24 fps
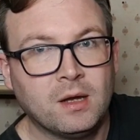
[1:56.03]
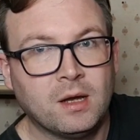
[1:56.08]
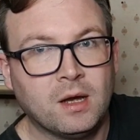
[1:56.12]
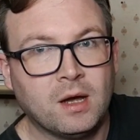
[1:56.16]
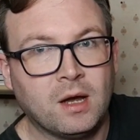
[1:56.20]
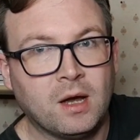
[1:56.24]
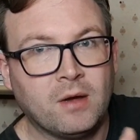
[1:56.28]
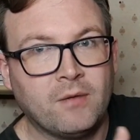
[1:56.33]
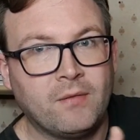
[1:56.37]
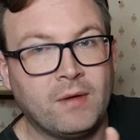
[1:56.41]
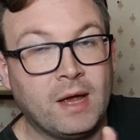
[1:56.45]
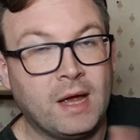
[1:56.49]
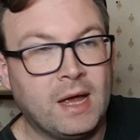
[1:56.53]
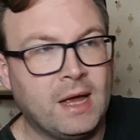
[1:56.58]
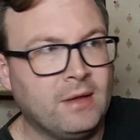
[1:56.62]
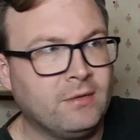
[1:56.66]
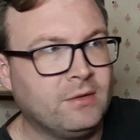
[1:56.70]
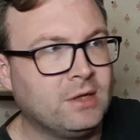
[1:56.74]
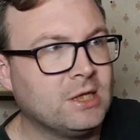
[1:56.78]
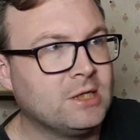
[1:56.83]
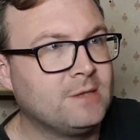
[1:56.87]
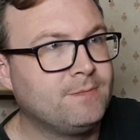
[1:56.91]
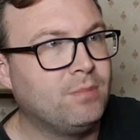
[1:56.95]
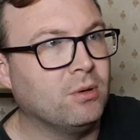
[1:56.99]
I've had
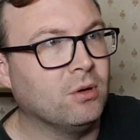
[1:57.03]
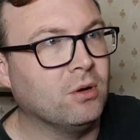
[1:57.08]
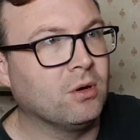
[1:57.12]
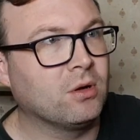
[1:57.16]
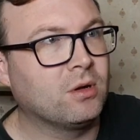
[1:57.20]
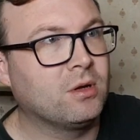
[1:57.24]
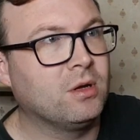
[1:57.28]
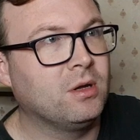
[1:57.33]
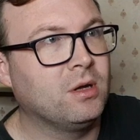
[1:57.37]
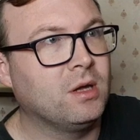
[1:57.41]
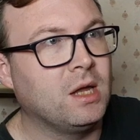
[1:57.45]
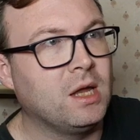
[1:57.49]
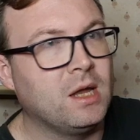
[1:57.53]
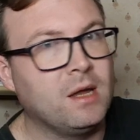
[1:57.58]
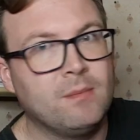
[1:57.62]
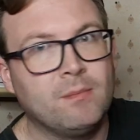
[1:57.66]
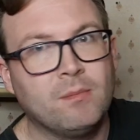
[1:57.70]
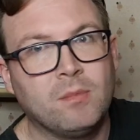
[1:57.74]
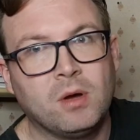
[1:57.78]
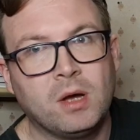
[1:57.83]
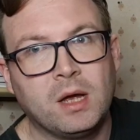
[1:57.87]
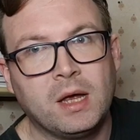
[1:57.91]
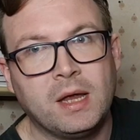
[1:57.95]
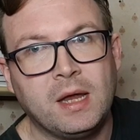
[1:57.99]
this book in
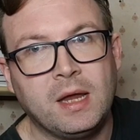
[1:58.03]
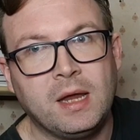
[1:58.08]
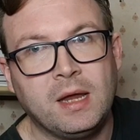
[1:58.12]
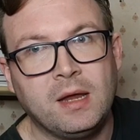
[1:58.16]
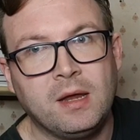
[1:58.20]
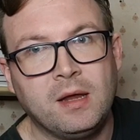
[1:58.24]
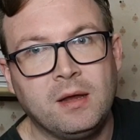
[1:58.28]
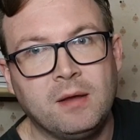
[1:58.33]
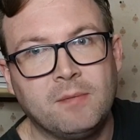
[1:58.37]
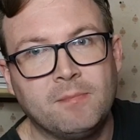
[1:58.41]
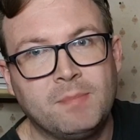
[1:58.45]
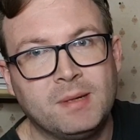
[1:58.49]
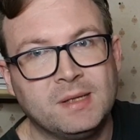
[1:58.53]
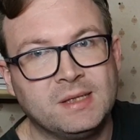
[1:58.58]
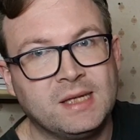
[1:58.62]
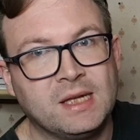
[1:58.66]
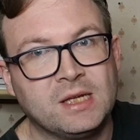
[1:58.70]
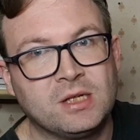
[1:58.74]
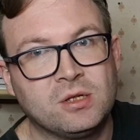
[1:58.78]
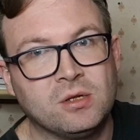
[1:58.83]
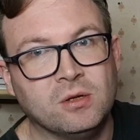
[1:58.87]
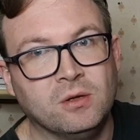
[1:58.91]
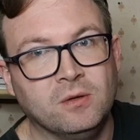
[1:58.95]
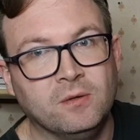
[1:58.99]
my
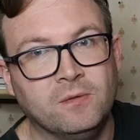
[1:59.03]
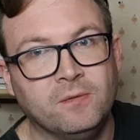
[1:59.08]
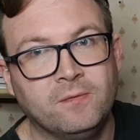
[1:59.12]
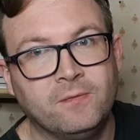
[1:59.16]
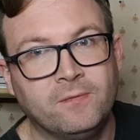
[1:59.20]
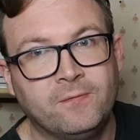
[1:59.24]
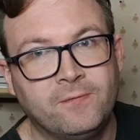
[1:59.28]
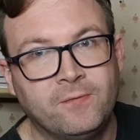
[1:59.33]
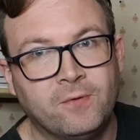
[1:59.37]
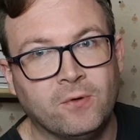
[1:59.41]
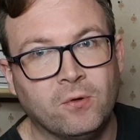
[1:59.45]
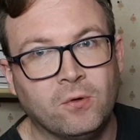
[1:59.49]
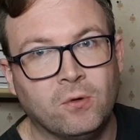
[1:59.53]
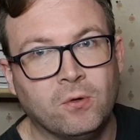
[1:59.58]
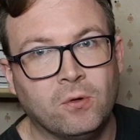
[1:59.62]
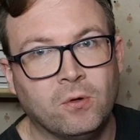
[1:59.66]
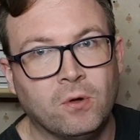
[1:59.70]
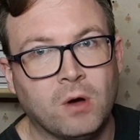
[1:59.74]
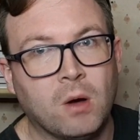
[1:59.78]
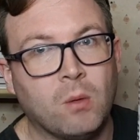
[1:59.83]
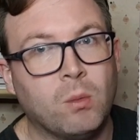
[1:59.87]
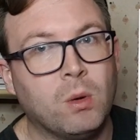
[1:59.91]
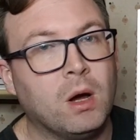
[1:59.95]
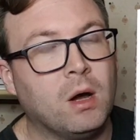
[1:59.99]
possession for
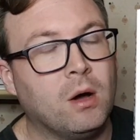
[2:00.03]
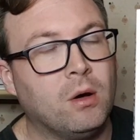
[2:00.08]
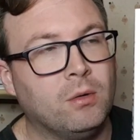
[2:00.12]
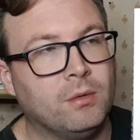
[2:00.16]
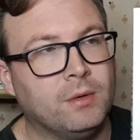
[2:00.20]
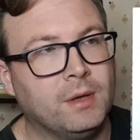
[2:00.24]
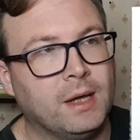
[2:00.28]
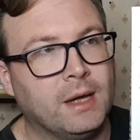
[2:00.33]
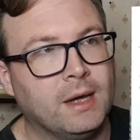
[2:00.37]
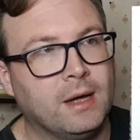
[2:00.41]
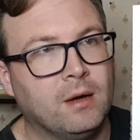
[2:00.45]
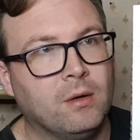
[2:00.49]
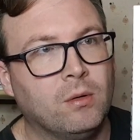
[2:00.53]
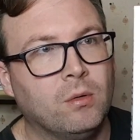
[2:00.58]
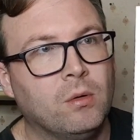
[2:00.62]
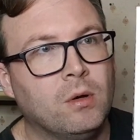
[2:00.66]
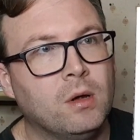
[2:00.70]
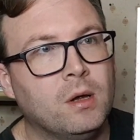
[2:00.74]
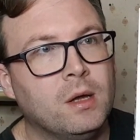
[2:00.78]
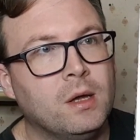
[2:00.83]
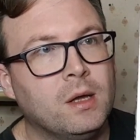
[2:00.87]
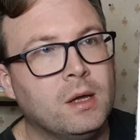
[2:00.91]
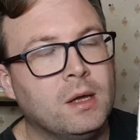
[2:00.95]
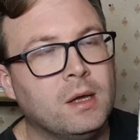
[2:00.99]
a while now.
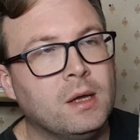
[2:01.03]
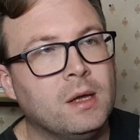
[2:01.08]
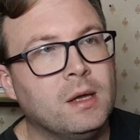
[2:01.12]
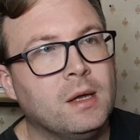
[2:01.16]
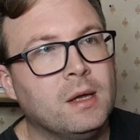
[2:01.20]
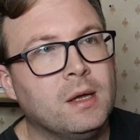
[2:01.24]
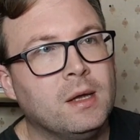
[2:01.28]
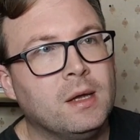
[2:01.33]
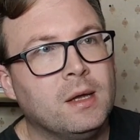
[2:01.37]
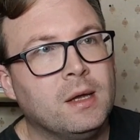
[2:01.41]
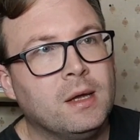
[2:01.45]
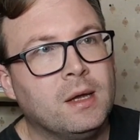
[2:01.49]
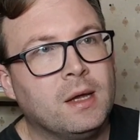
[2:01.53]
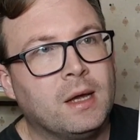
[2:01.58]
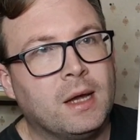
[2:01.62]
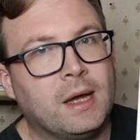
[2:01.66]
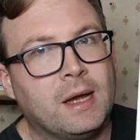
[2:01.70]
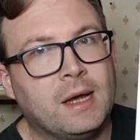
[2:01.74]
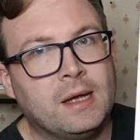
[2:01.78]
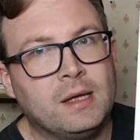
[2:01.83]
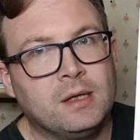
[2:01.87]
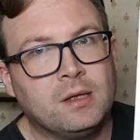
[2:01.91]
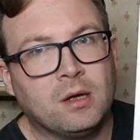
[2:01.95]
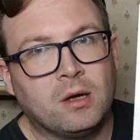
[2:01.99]

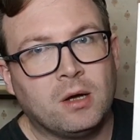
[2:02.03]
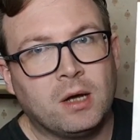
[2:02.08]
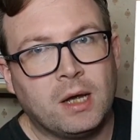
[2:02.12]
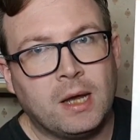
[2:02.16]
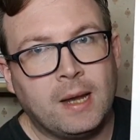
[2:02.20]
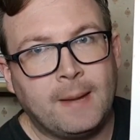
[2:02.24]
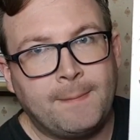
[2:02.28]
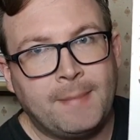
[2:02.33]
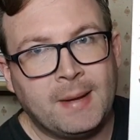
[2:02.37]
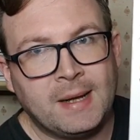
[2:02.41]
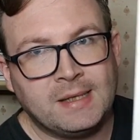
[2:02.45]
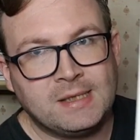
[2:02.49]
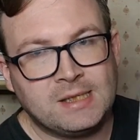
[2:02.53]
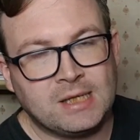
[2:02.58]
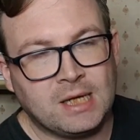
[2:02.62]
And I picked